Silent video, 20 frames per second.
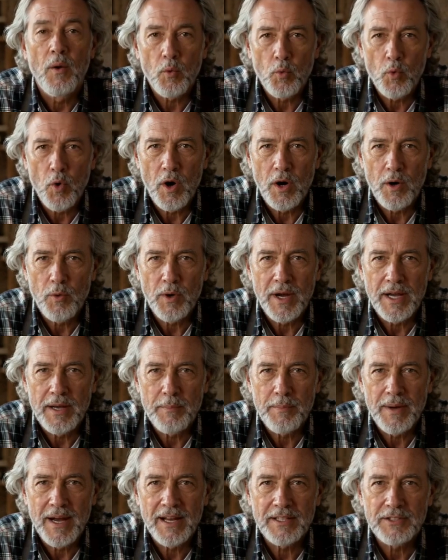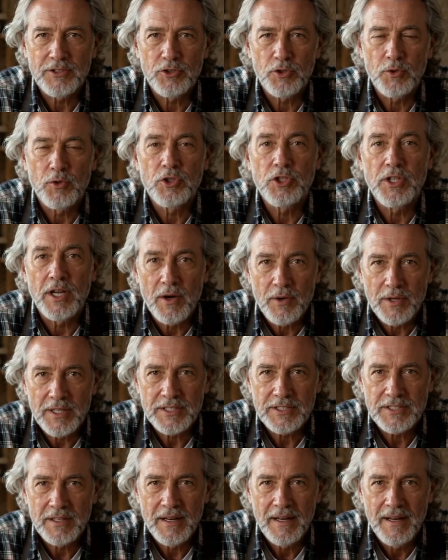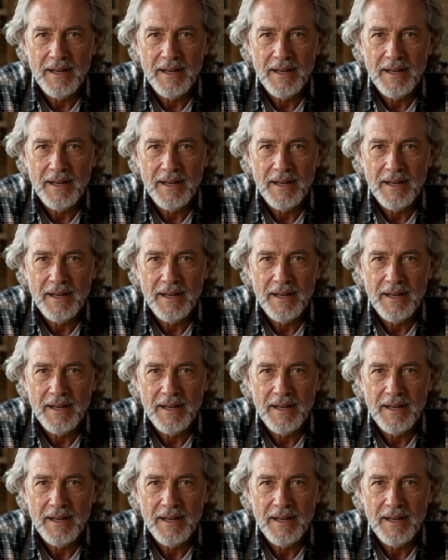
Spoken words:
walk right past Two Cherries